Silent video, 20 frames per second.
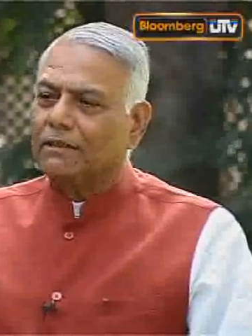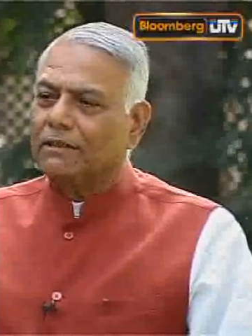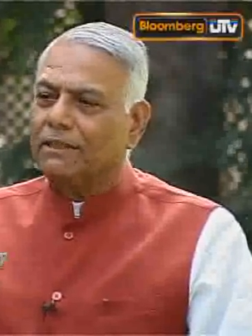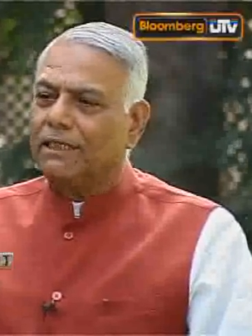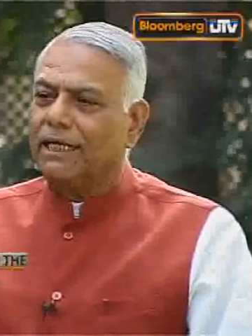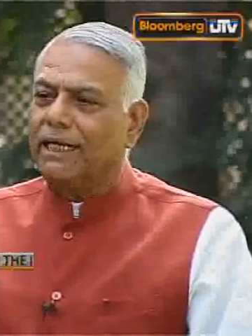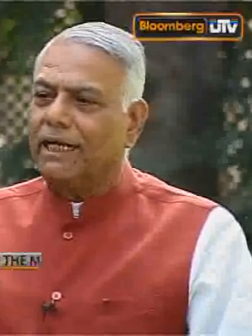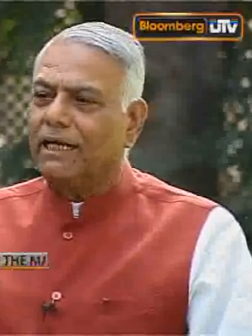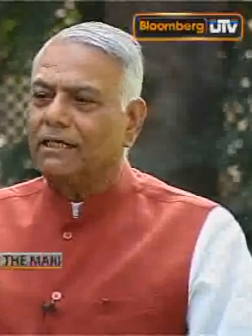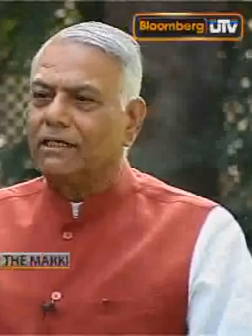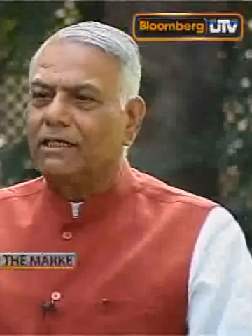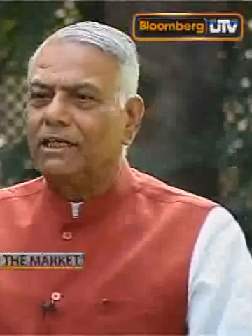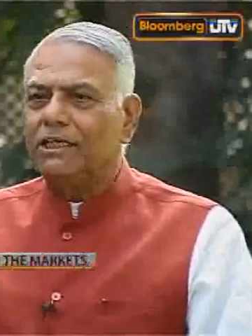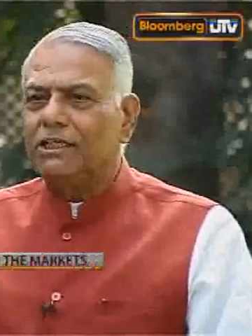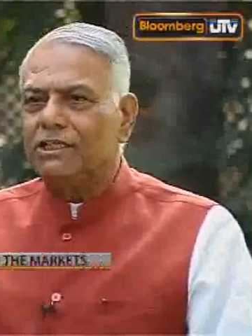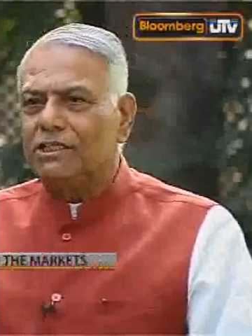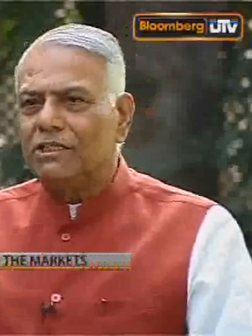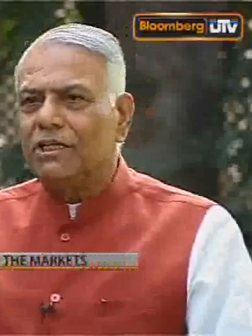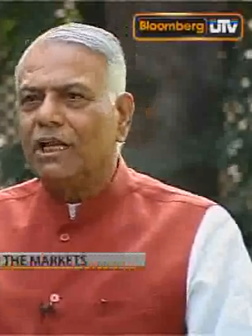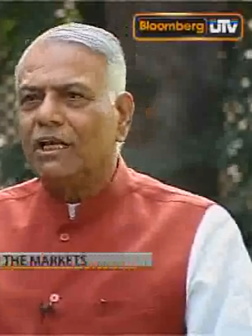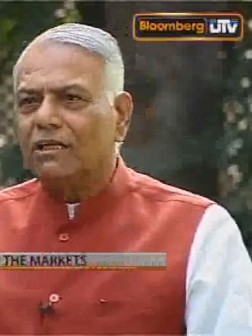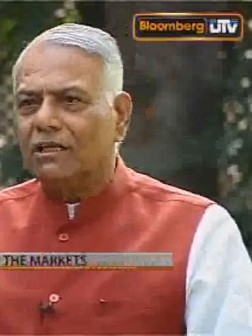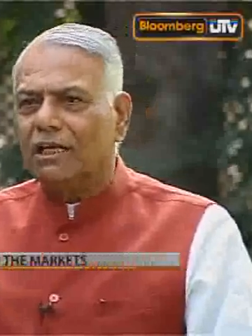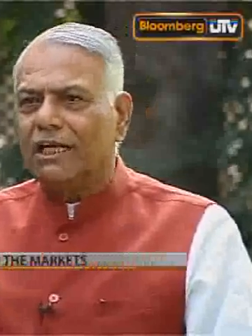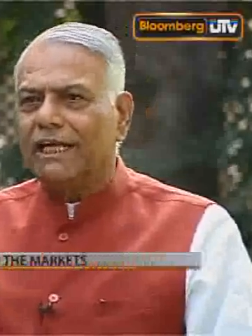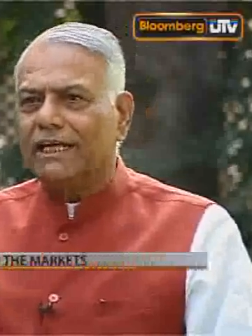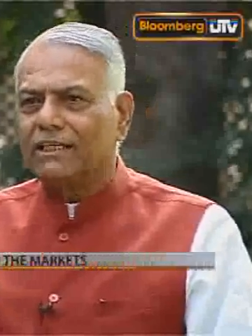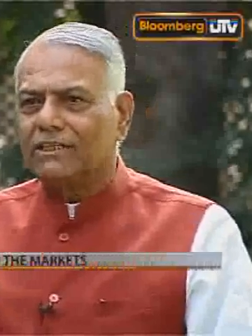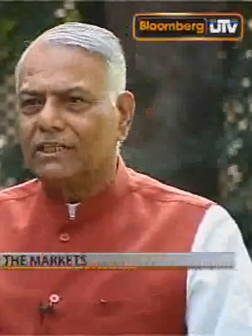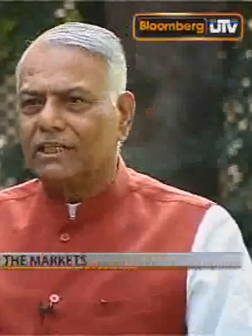the additional
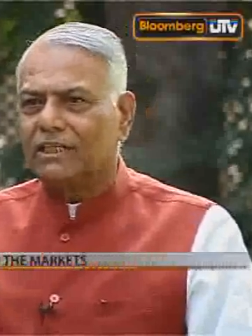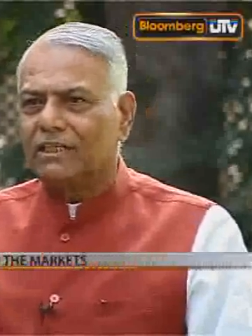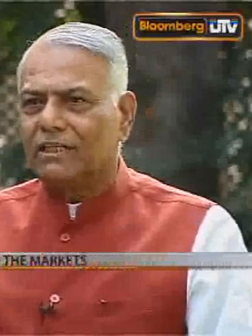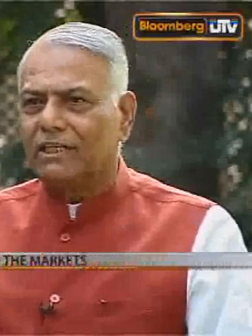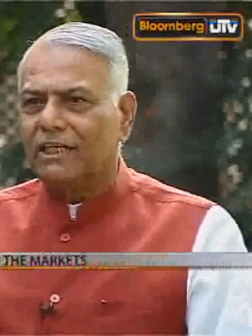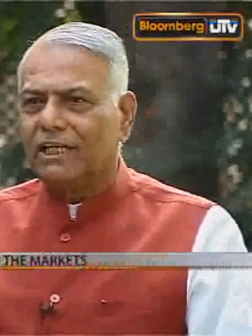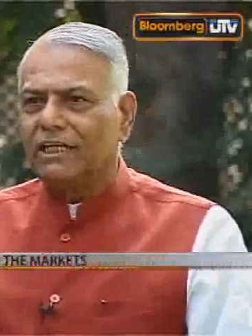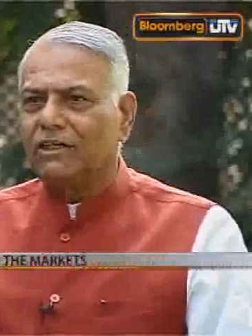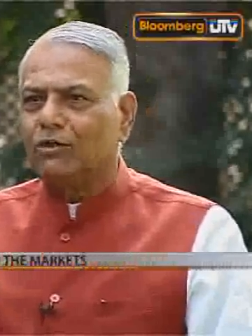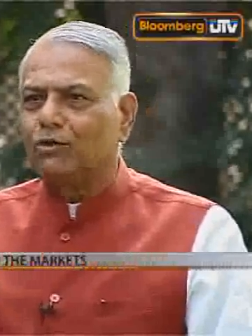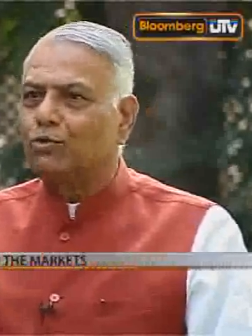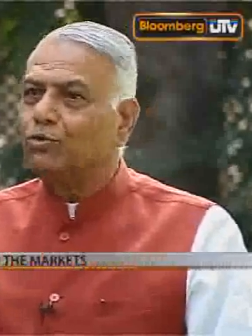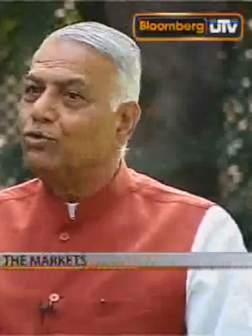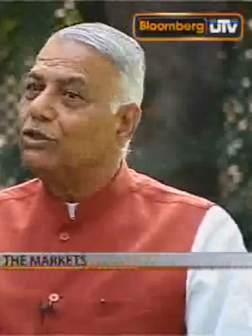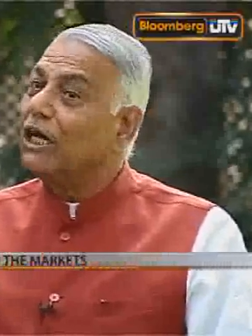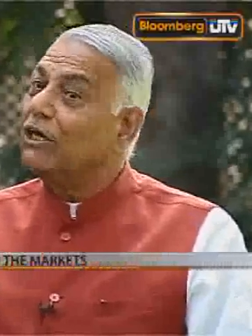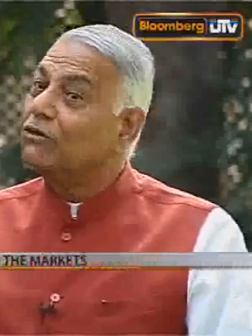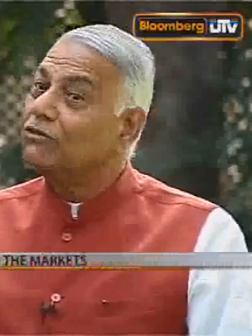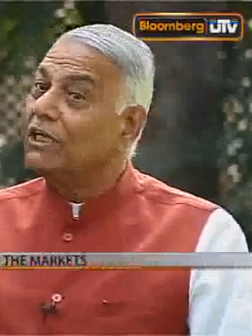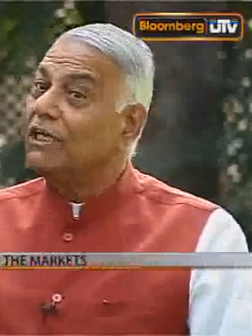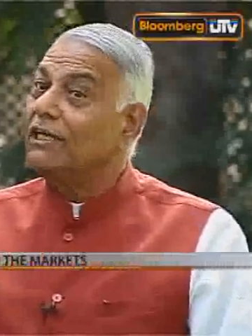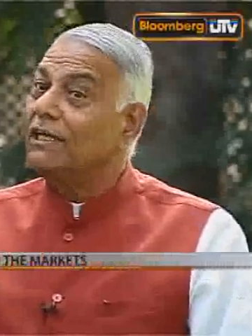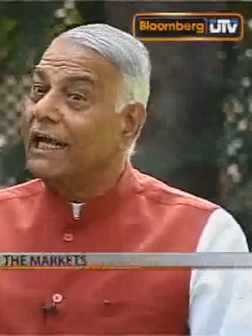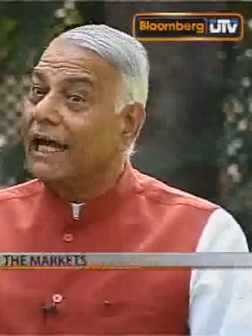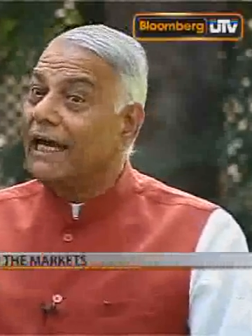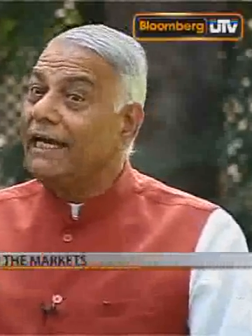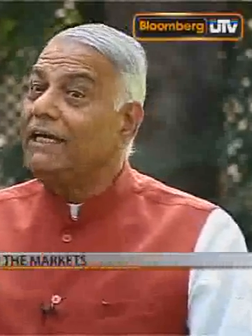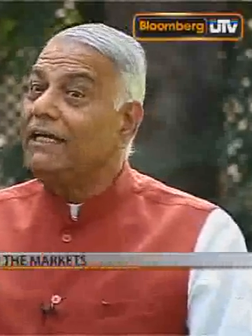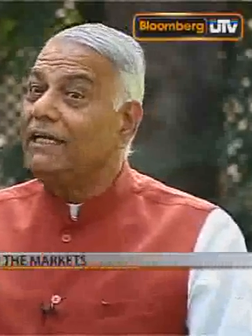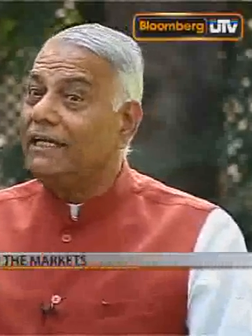collection in
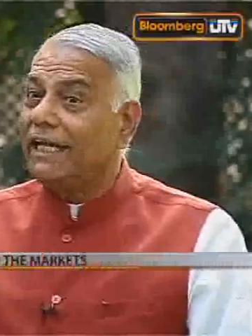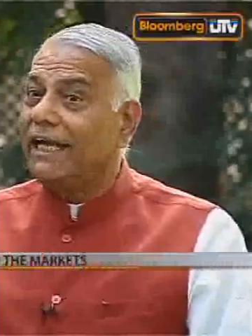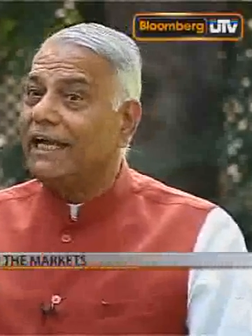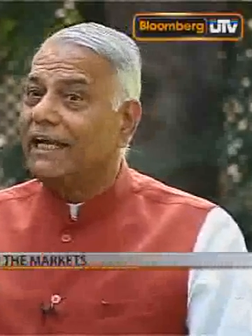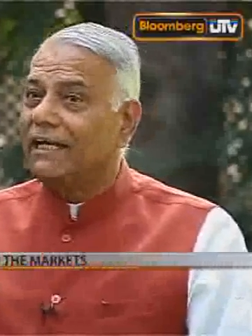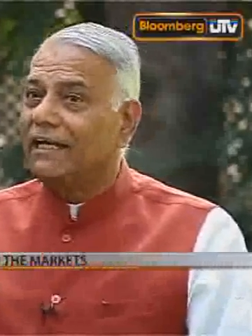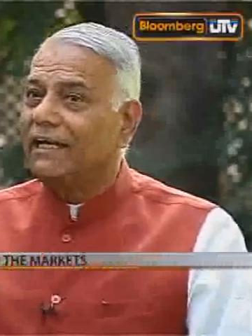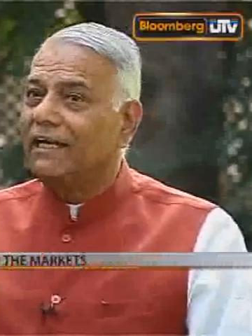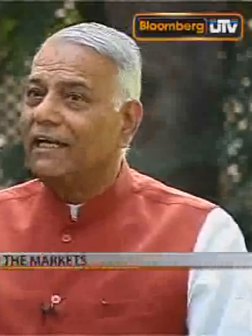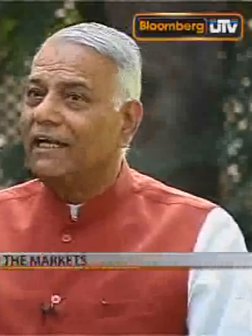2009-10